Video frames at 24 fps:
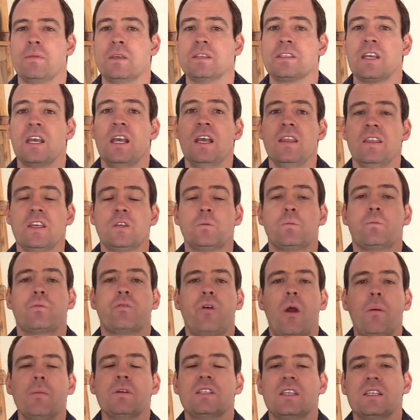This
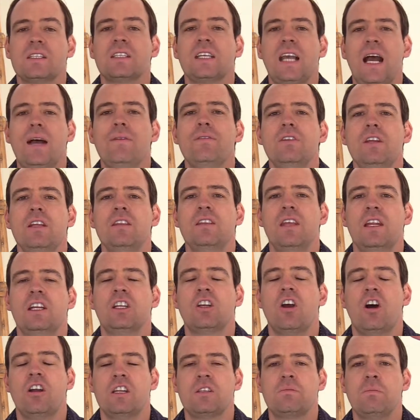promise, this covenant that
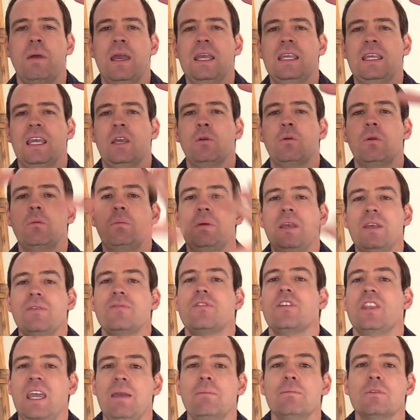God is making would be
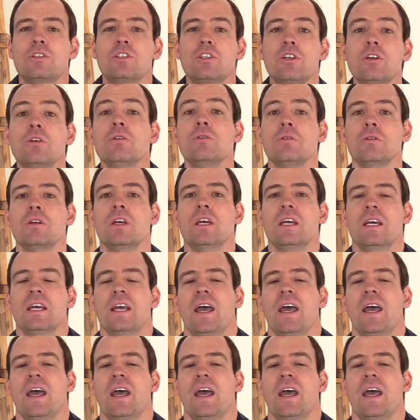for them too.